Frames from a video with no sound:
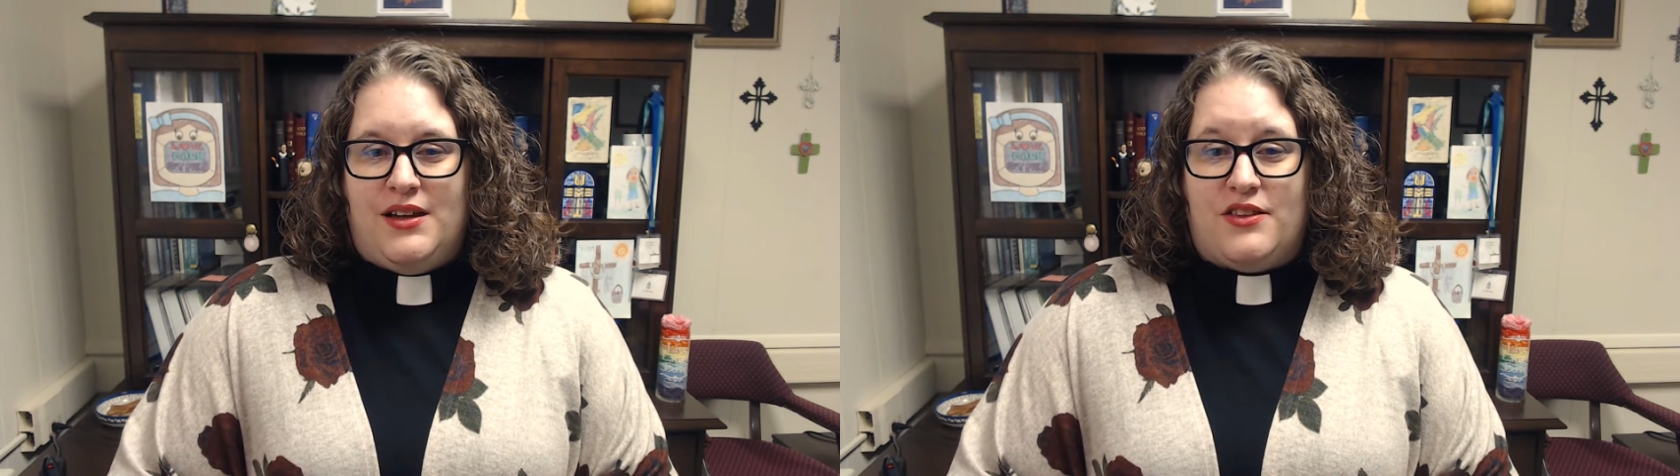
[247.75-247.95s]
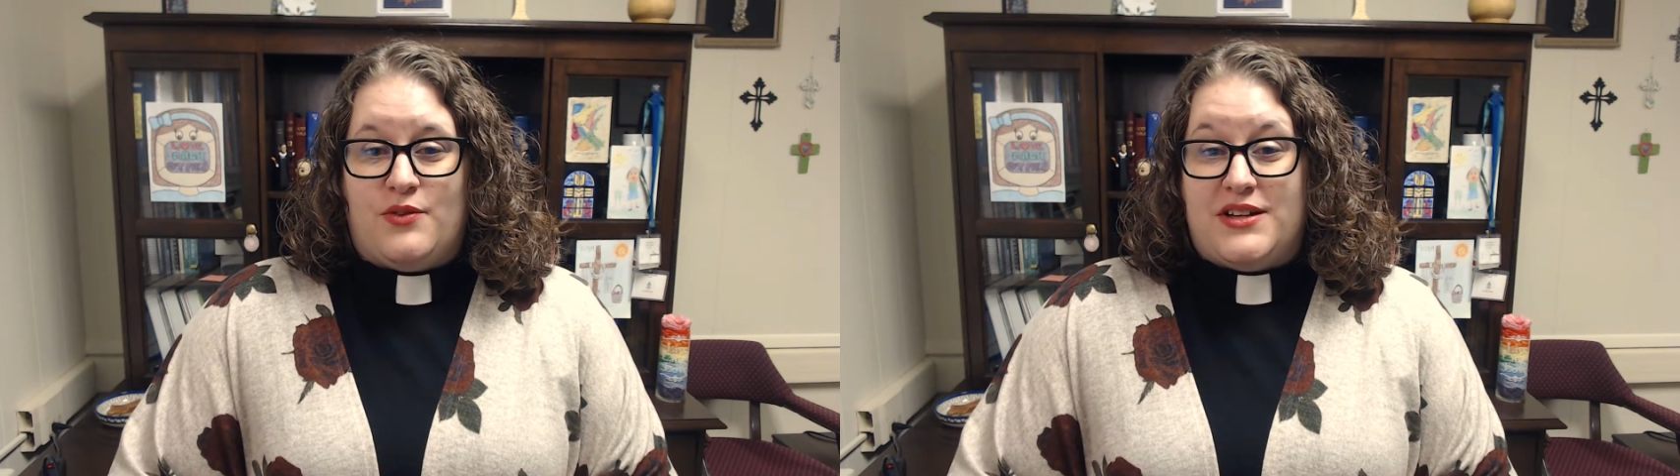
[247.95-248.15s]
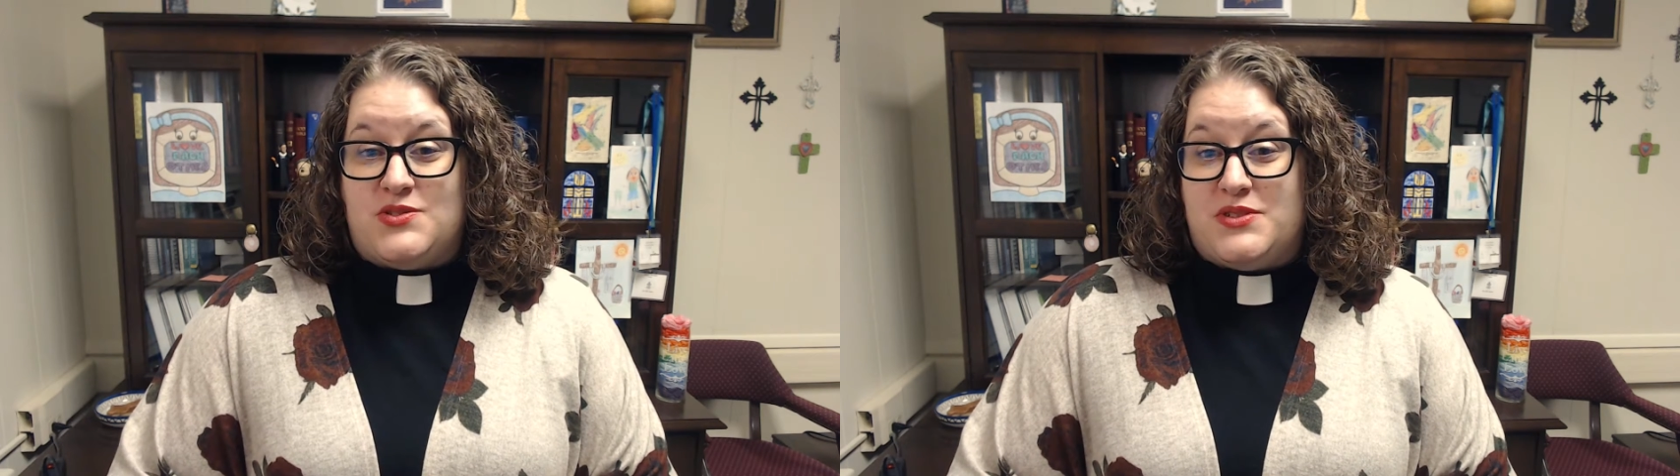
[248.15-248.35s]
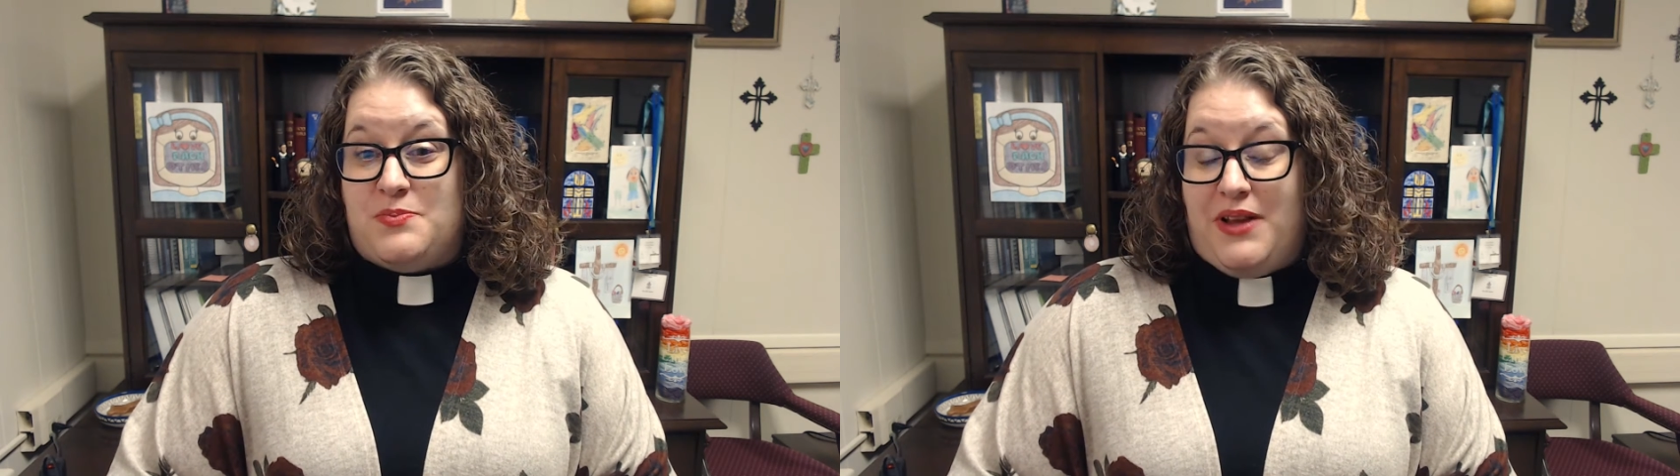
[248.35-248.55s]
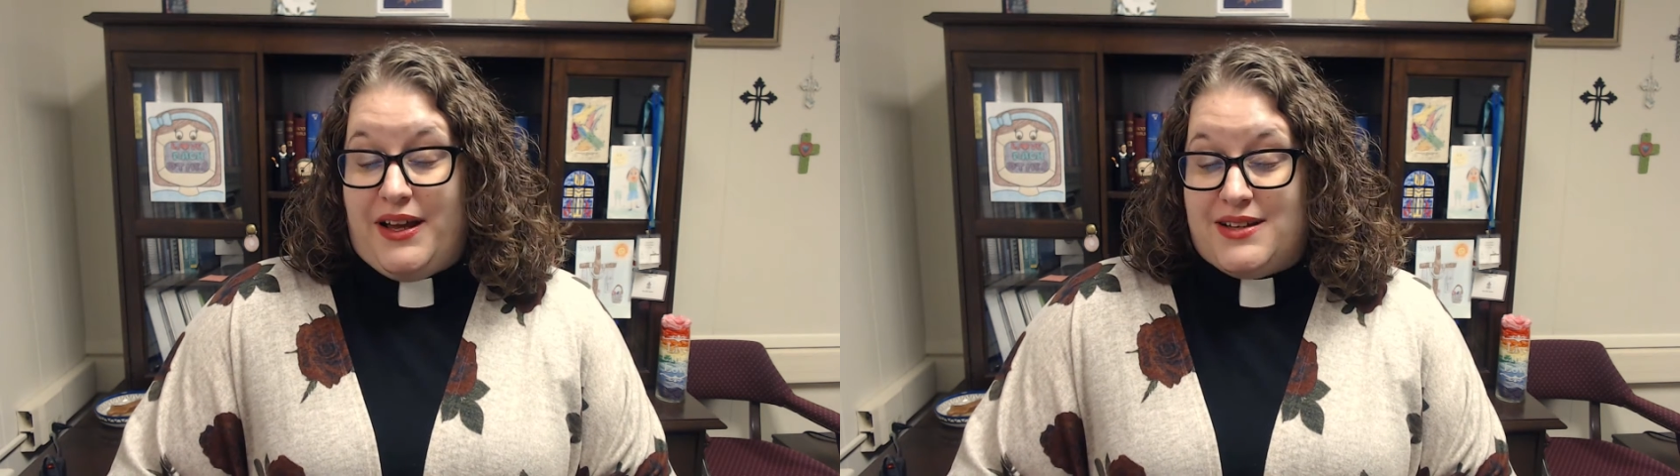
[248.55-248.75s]
The rest was
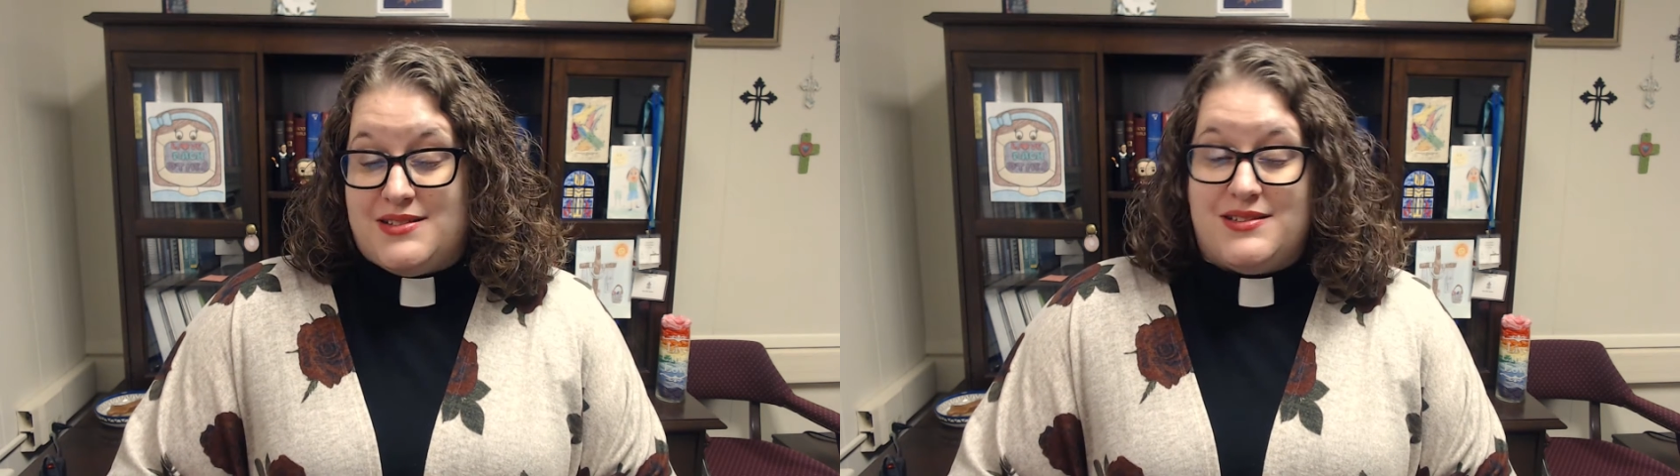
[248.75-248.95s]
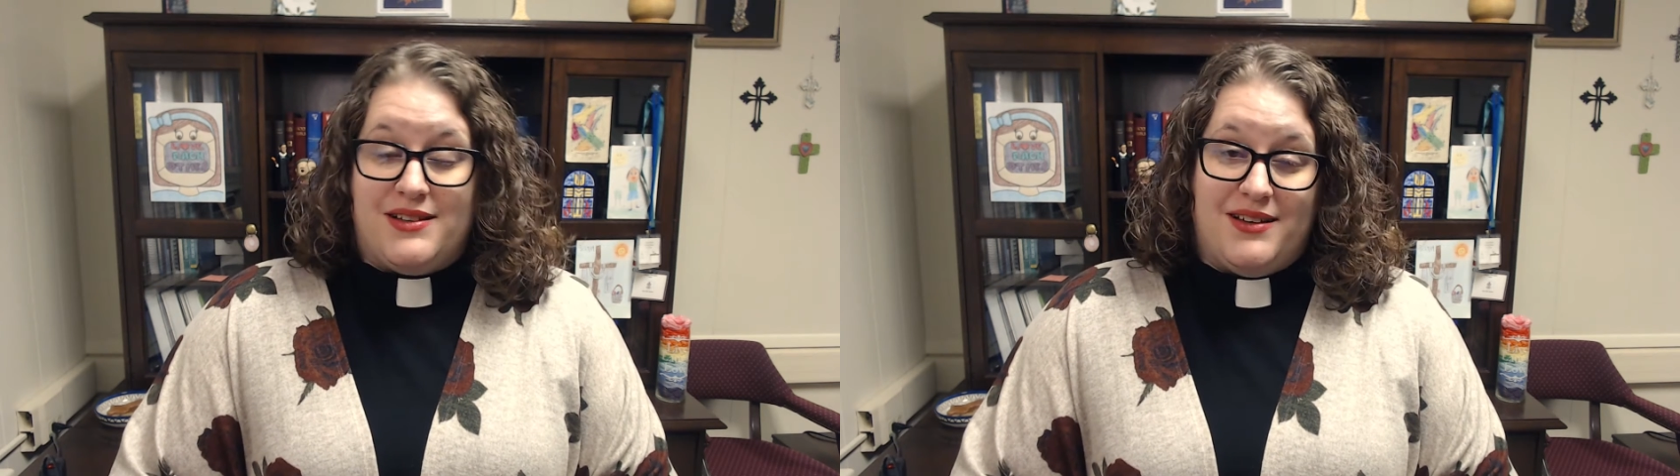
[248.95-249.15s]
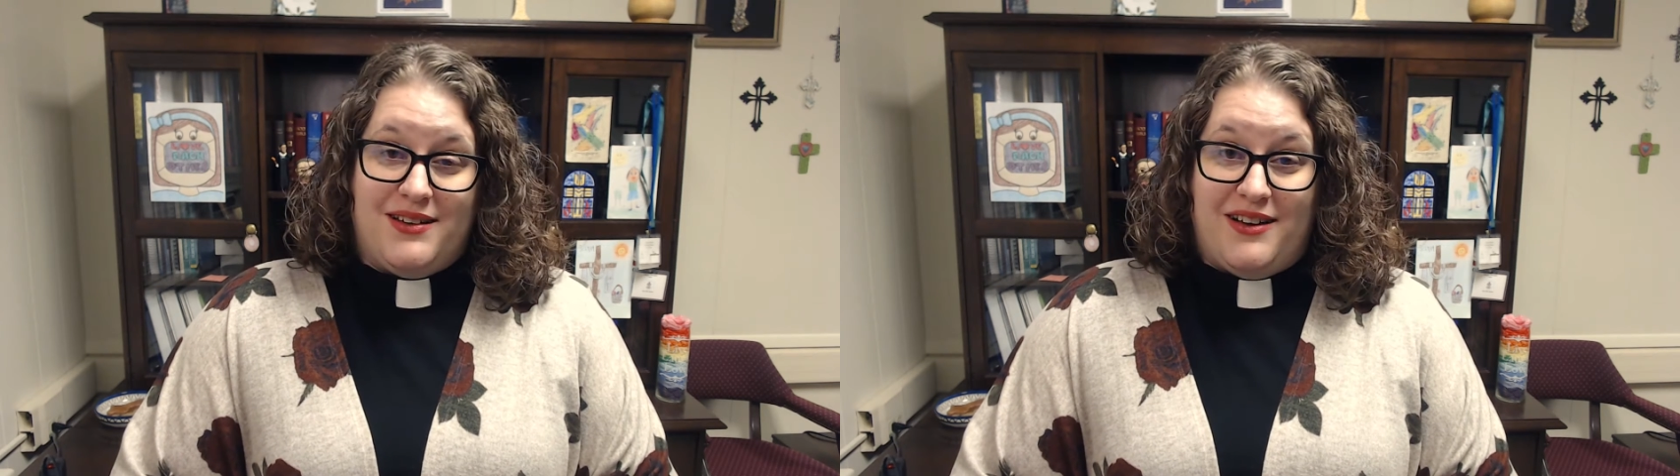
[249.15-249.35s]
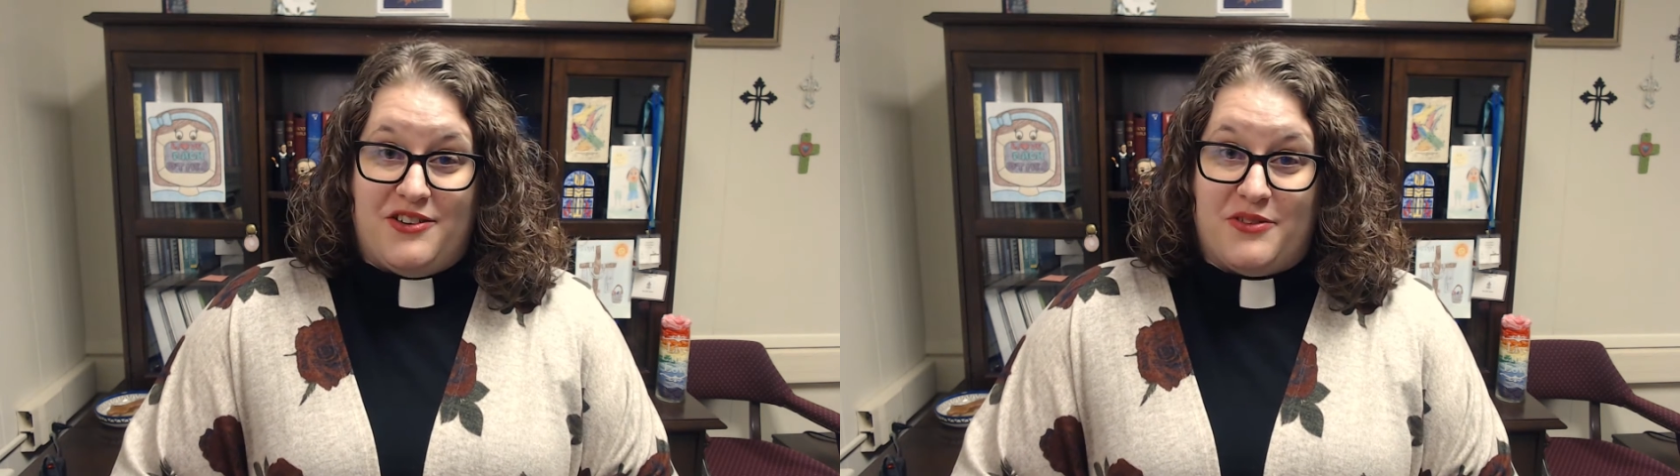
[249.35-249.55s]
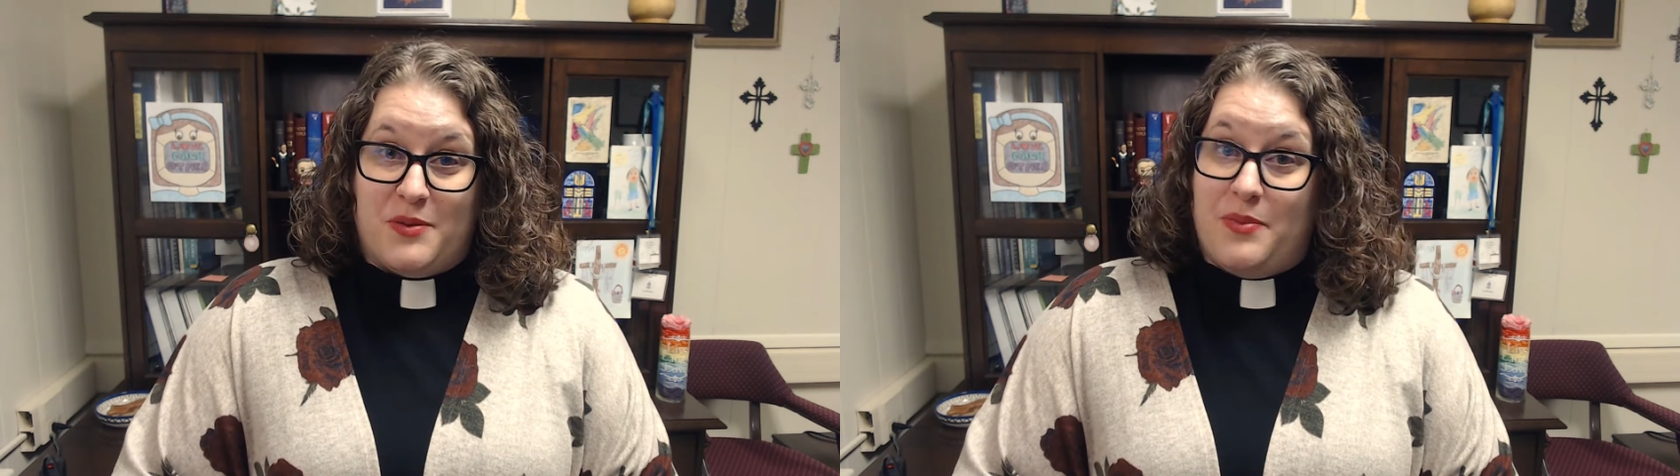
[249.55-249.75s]
placed
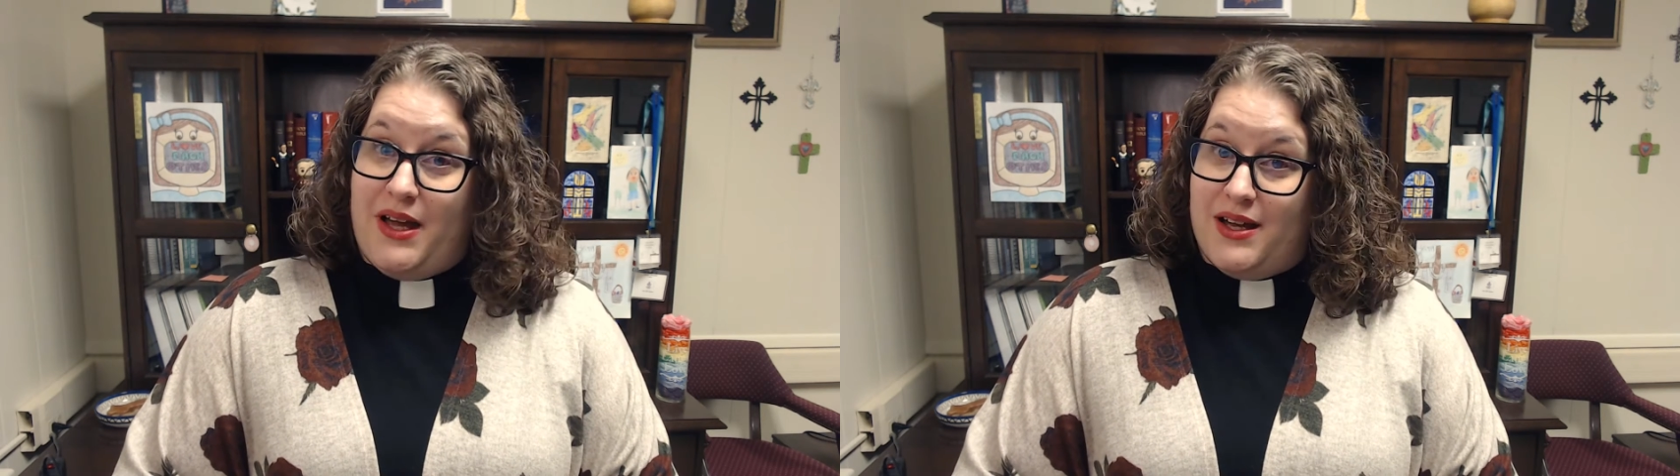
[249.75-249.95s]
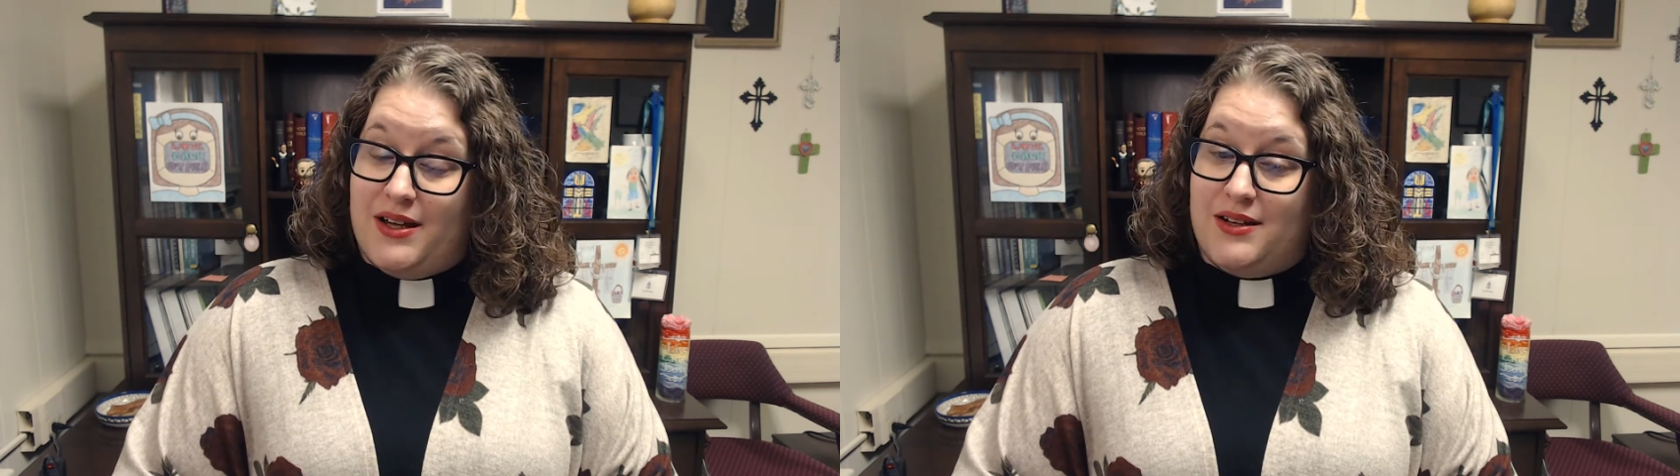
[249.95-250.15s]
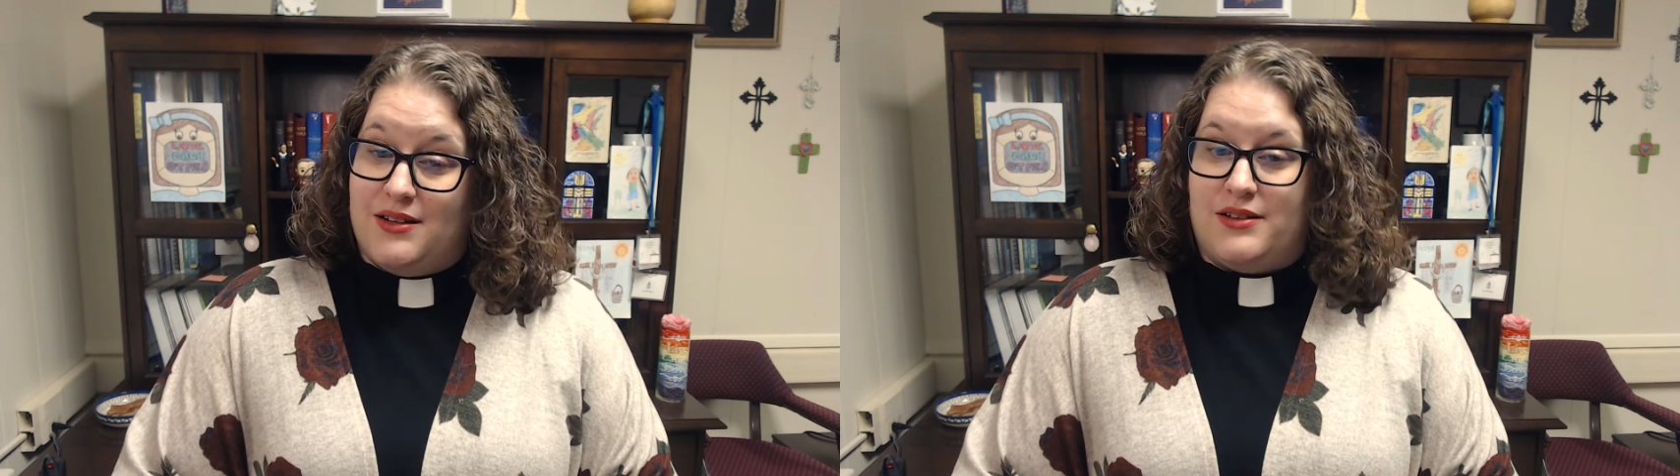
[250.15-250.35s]
under the ban.